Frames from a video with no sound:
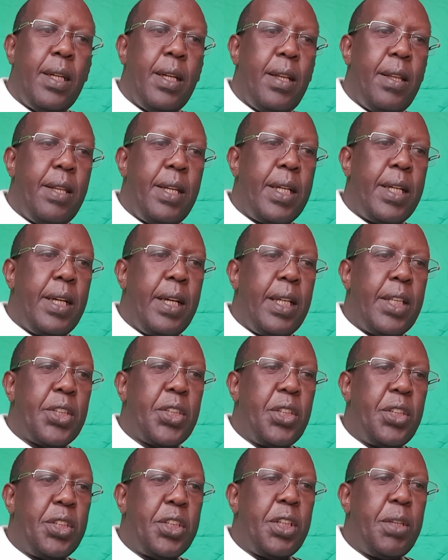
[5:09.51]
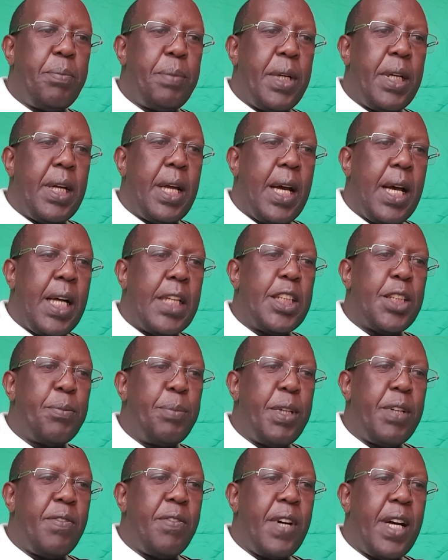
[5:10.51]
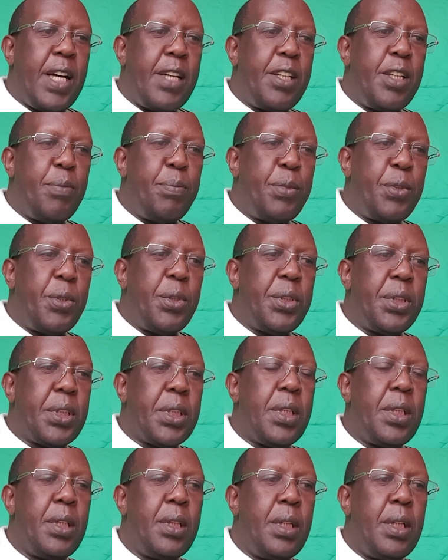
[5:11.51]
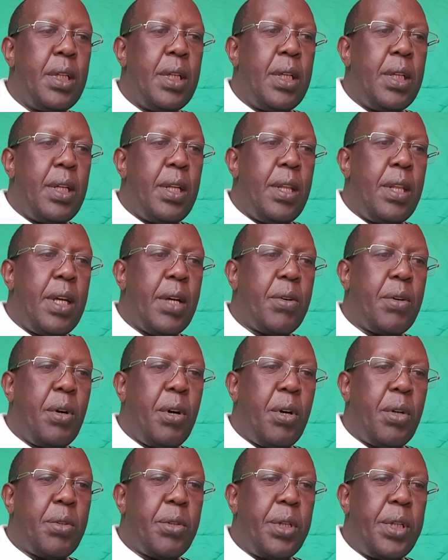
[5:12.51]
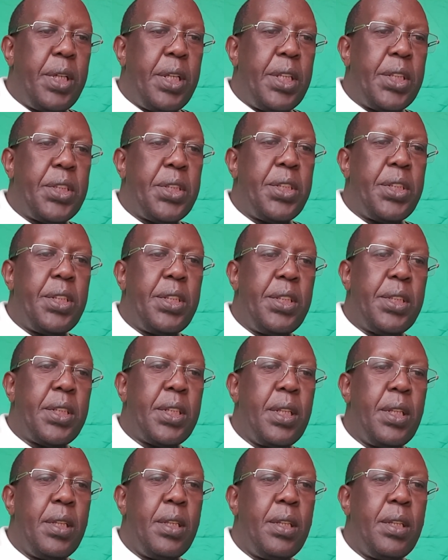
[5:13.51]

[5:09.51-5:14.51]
the relationship enhancement variables, the core conditions,